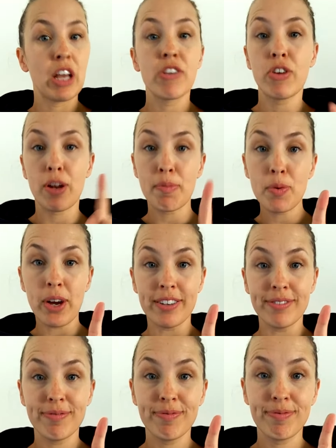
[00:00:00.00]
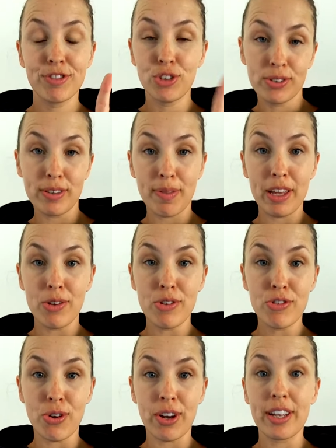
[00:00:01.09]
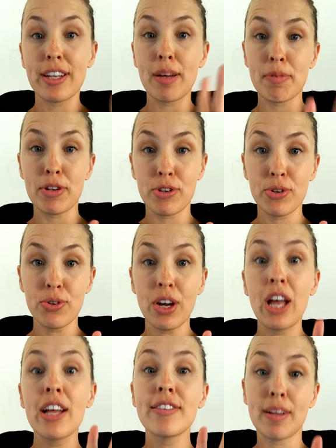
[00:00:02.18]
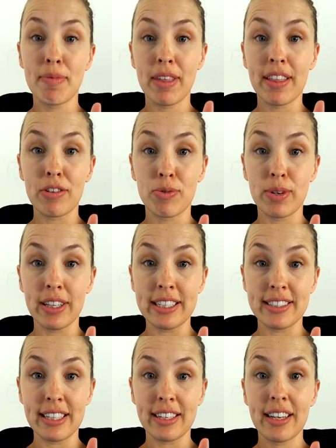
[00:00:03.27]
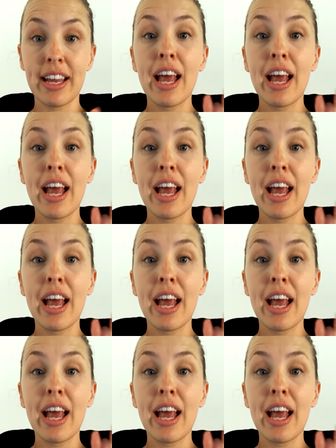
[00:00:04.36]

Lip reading: So number 1, choose something you enjoy. Number 2, something that's realistic.